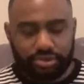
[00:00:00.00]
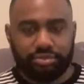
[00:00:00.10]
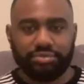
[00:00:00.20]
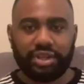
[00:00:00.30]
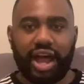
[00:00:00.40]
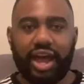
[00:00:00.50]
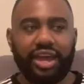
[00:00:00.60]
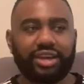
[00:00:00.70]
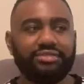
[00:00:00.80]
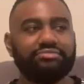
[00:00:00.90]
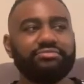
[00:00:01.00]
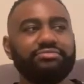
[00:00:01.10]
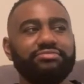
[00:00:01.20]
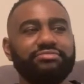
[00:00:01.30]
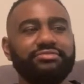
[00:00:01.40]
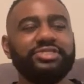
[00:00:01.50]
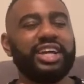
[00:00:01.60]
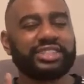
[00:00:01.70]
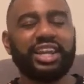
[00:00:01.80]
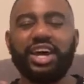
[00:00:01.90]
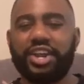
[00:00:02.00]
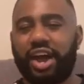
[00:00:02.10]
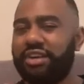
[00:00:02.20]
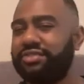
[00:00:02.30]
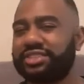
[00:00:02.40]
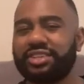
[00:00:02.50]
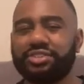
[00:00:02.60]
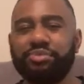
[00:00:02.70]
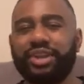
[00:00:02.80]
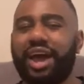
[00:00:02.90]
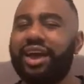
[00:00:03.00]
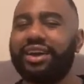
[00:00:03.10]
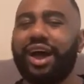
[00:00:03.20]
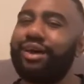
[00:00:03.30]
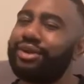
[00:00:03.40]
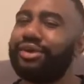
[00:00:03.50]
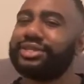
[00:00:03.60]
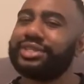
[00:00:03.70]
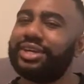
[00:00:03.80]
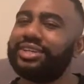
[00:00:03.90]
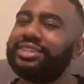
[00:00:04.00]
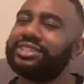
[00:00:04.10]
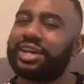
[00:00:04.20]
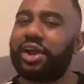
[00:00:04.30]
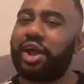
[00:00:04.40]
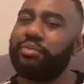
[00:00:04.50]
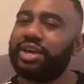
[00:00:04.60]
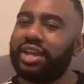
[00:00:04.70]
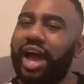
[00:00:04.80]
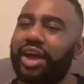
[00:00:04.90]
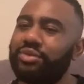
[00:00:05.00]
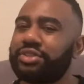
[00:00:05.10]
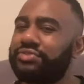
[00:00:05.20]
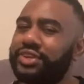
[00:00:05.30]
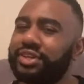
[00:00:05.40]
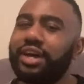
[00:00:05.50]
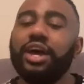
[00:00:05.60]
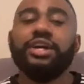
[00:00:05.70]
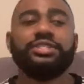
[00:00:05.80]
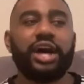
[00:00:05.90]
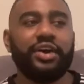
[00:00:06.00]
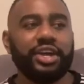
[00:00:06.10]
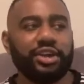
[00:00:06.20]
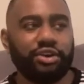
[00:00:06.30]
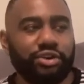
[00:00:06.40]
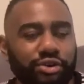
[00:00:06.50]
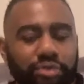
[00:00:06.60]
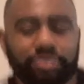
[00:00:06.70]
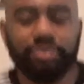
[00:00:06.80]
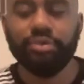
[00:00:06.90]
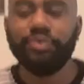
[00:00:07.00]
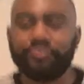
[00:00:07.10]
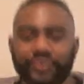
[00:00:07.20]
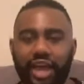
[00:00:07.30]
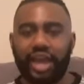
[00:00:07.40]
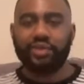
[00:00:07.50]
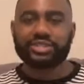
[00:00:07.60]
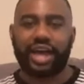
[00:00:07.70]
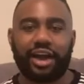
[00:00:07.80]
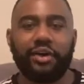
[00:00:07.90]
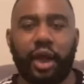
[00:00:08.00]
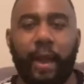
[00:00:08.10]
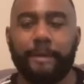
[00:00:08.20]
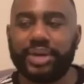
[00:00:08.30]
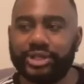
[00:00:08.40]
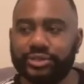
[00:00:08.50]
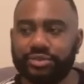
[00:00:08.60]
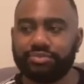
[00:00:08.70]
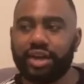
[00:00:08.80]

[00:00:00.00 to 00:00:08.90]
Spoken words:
Like, just a little nervous. Cause you be like, I don't know this nigga. This nigga don't know me. Like, what the fuck? So anywho, he was like, okay, boom.